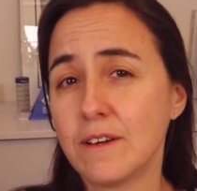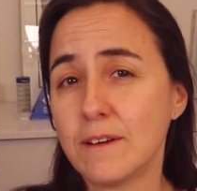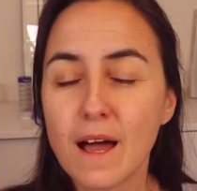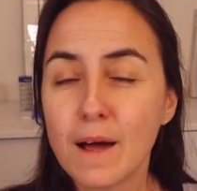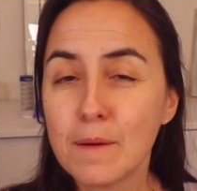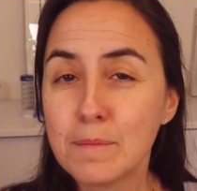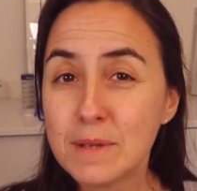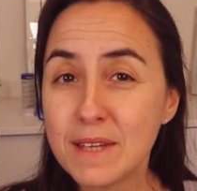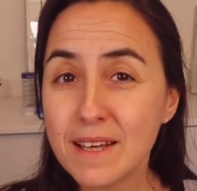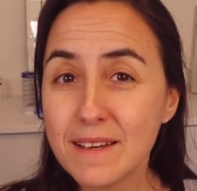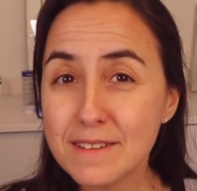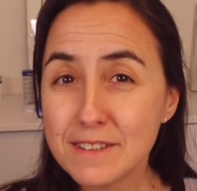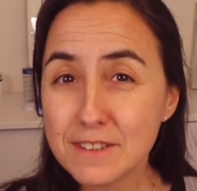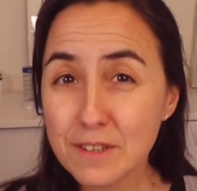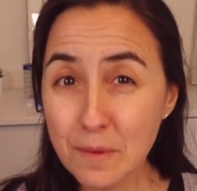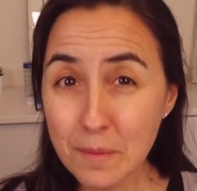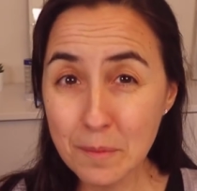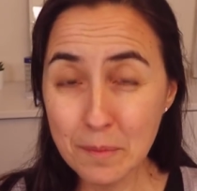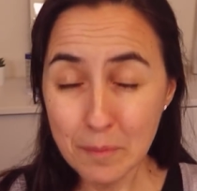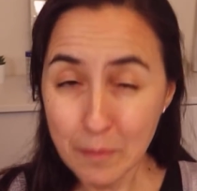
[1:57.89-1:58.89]
Updates
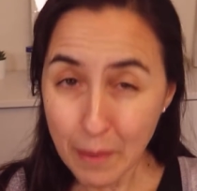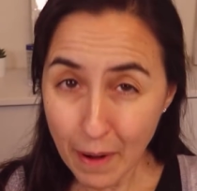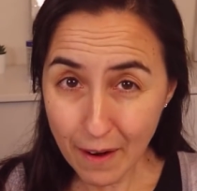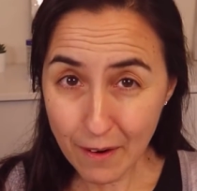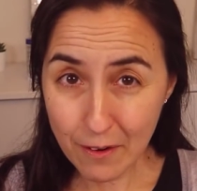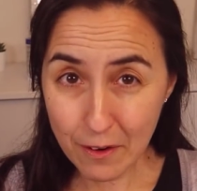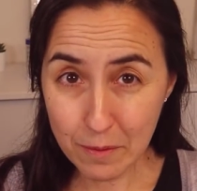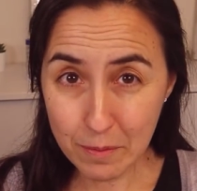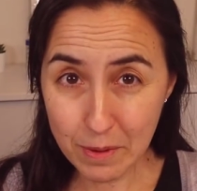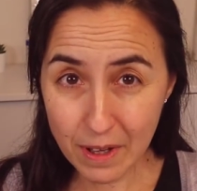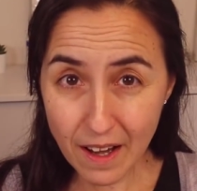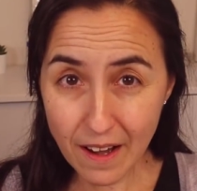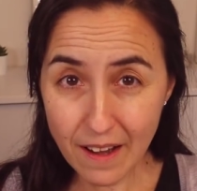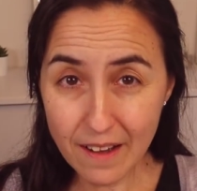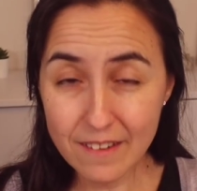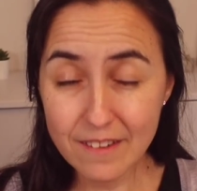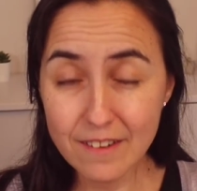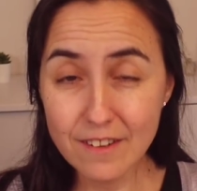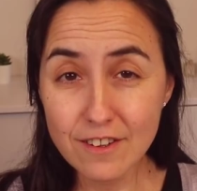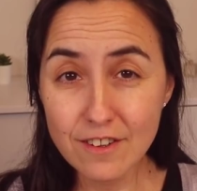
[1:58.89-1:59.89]
on Power
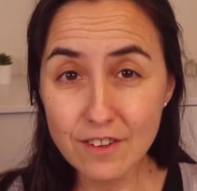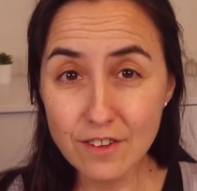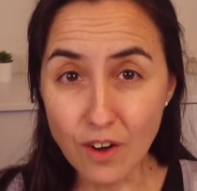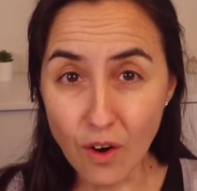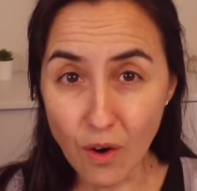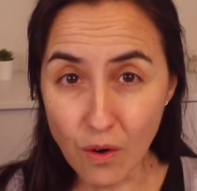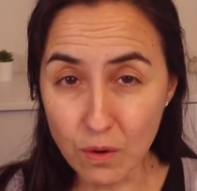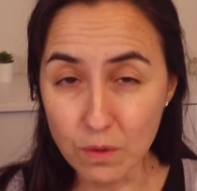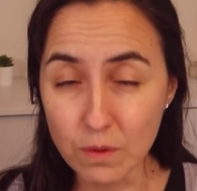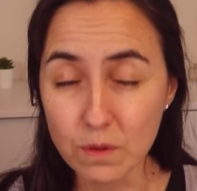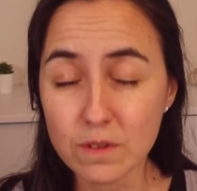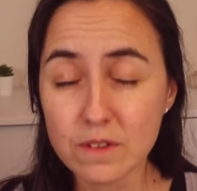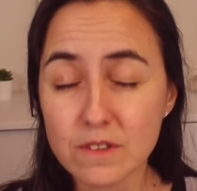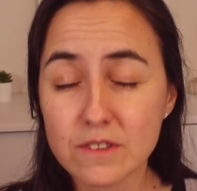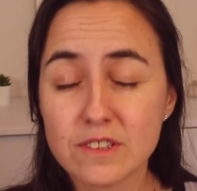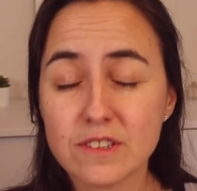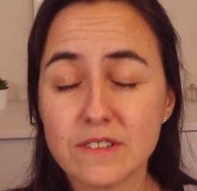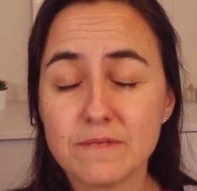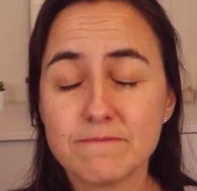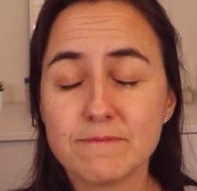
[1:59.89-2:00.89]
BI
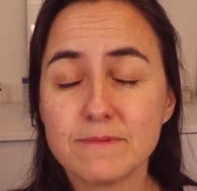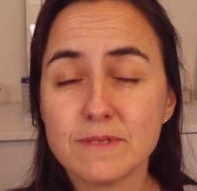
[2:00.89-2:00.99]
goals.